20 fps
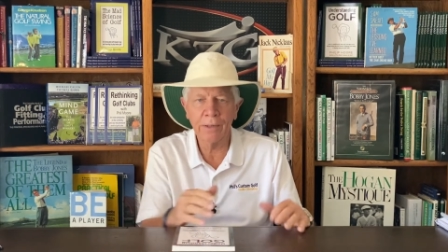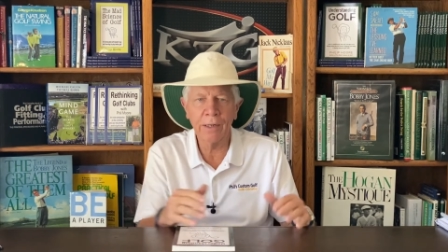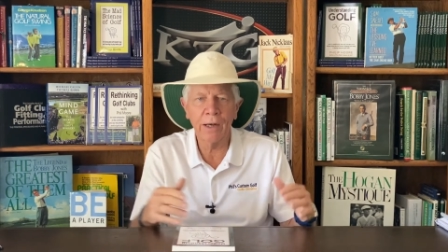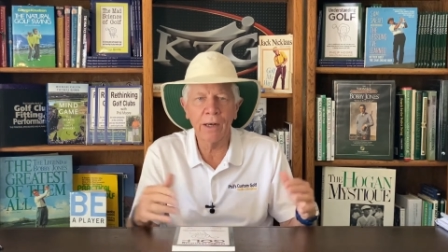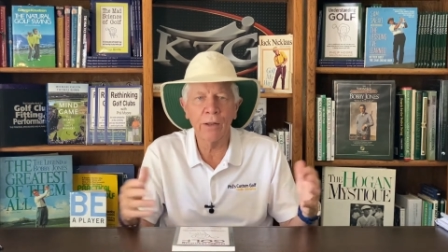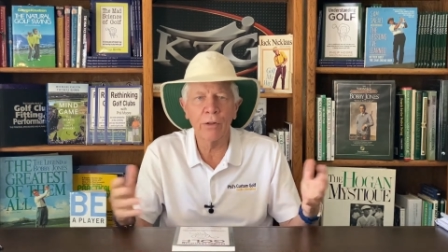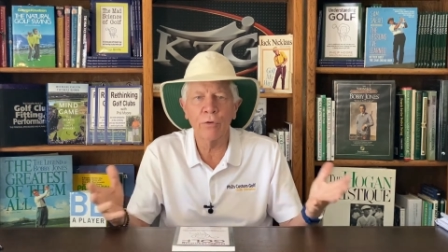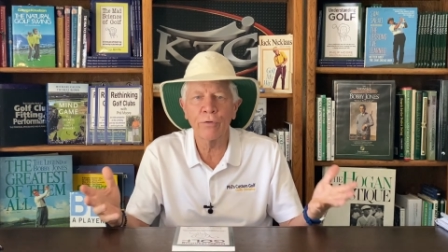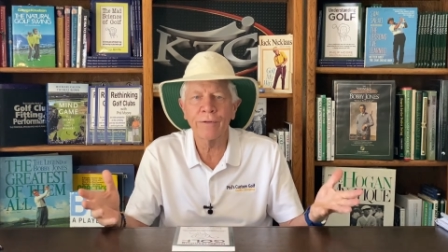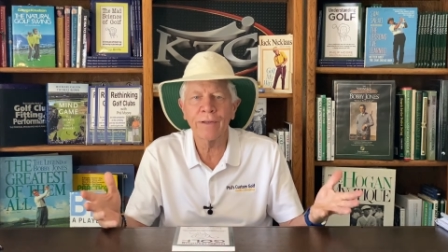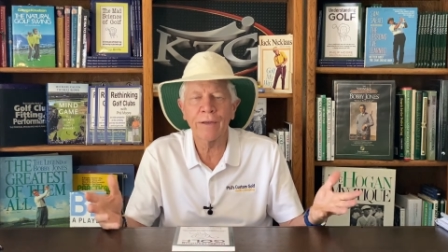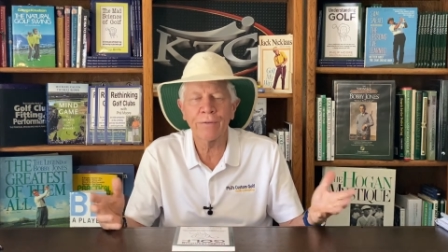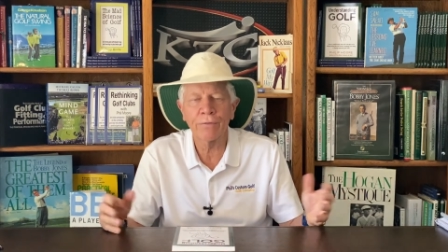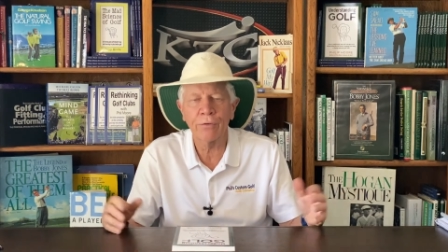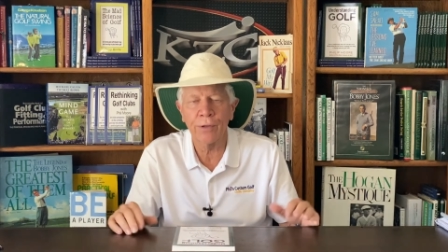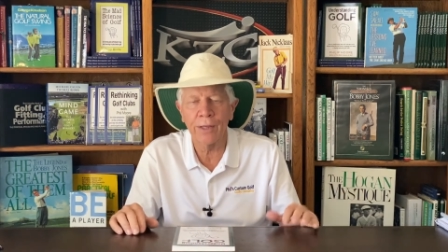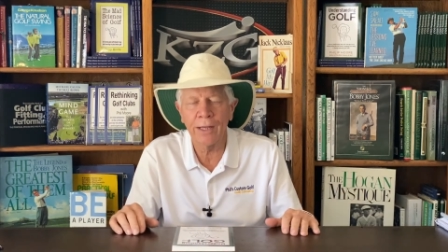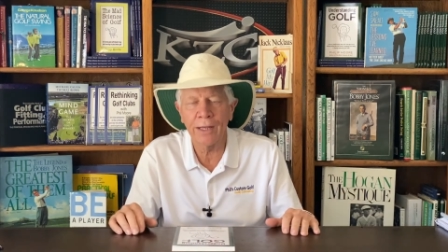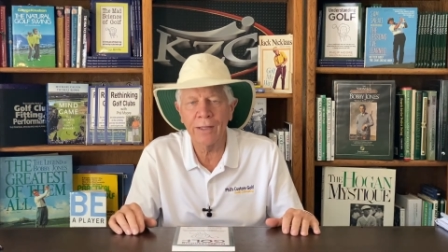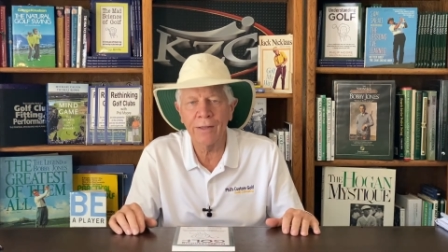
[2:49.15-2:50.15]
None of those have
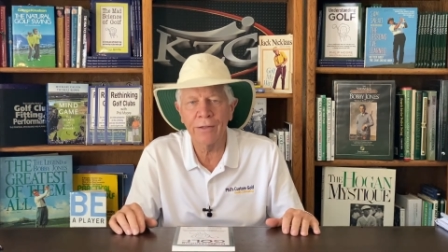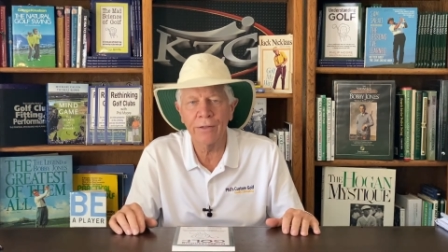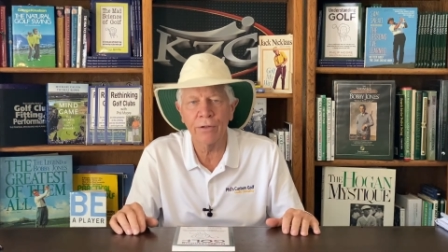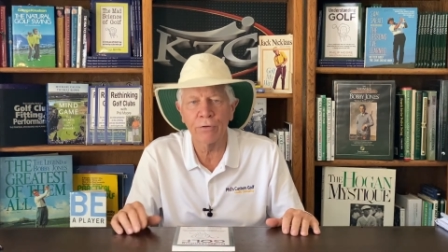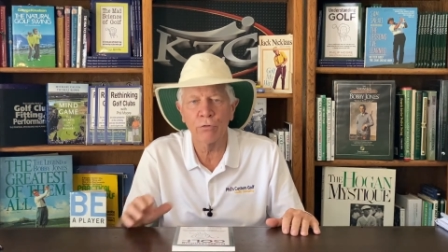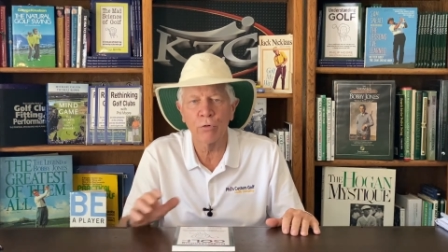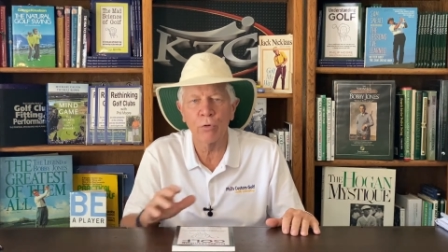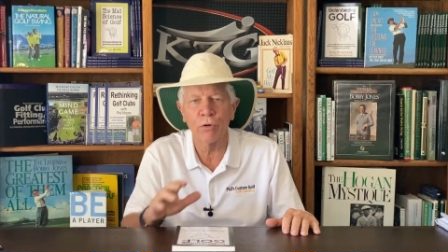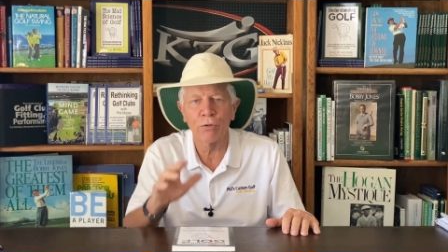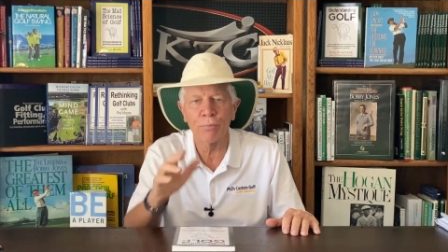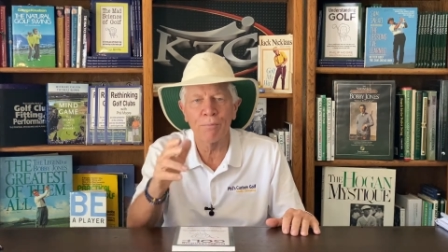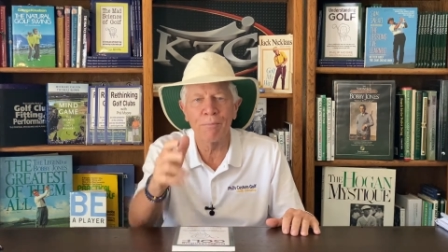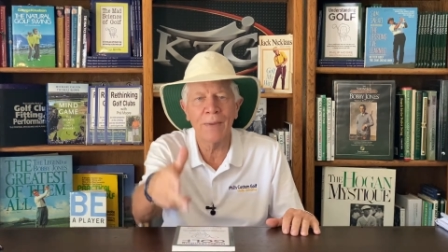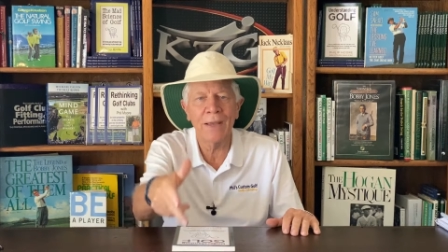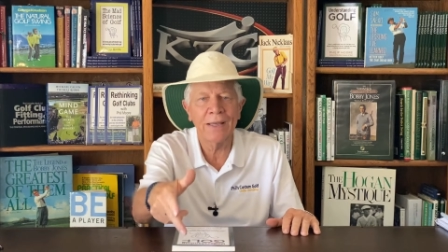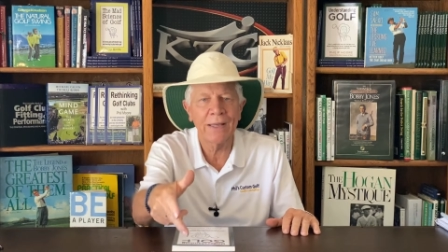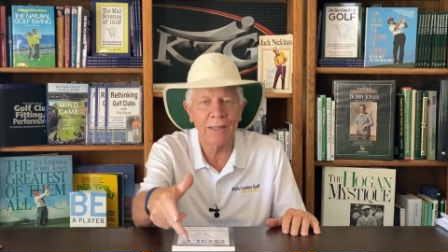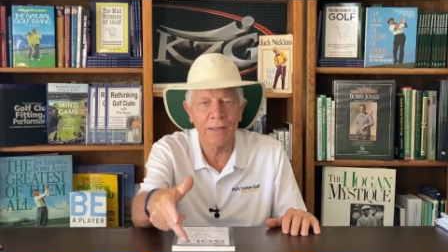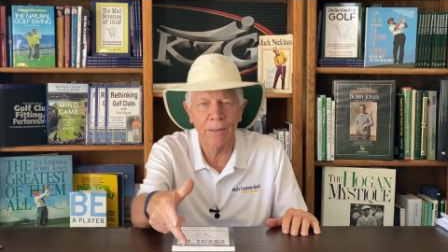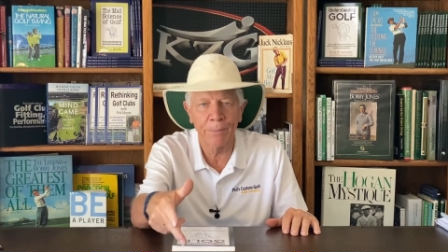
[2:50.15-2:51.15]
to, anything to do with
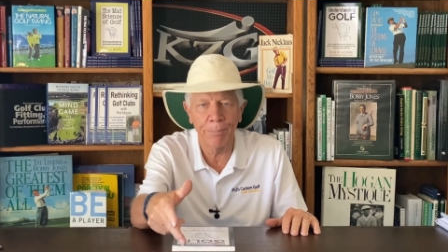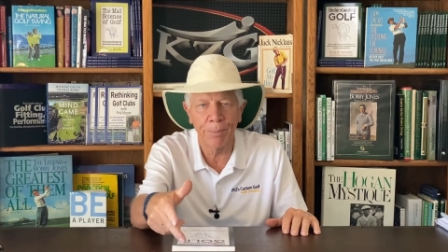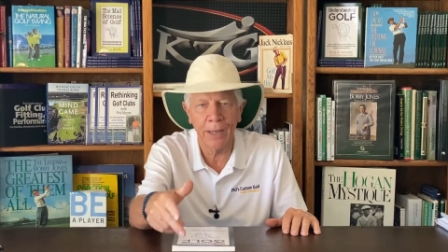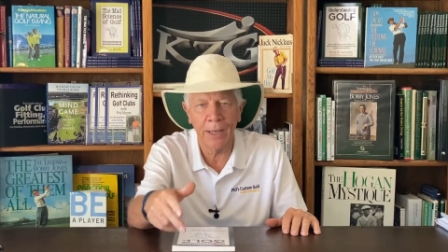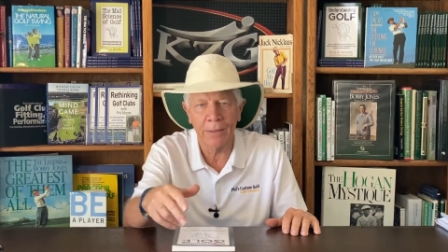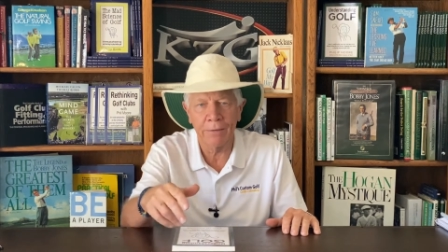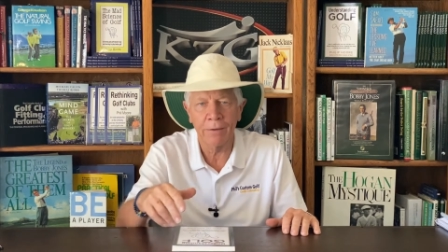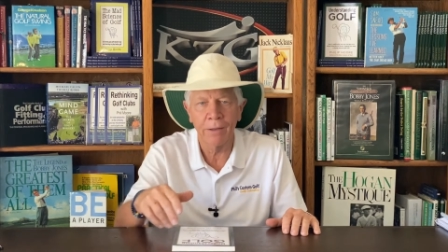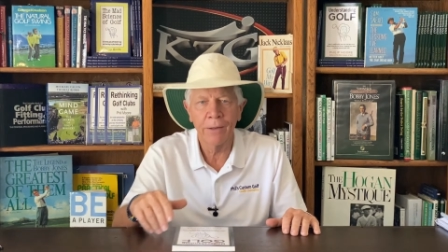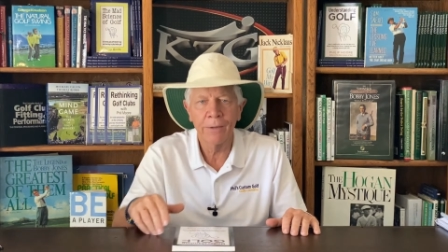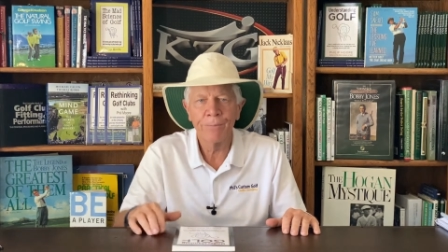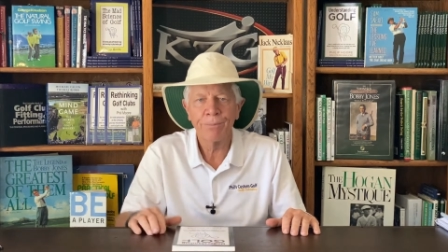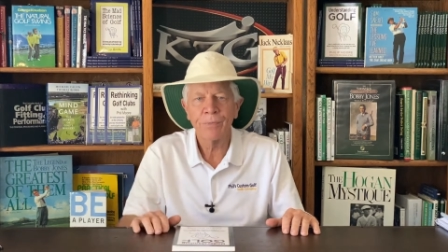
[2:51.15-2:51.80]
making the putt.